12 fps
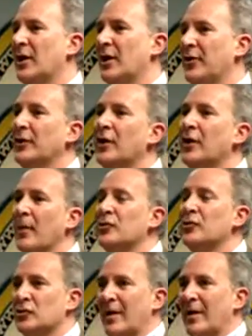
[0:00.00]
I think the
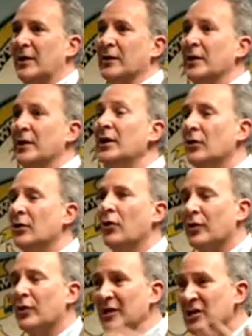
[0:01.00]
government should make it legal
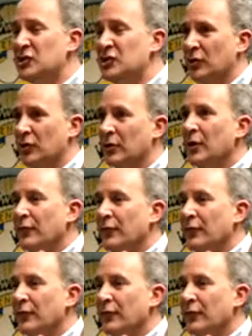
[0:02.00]
or easier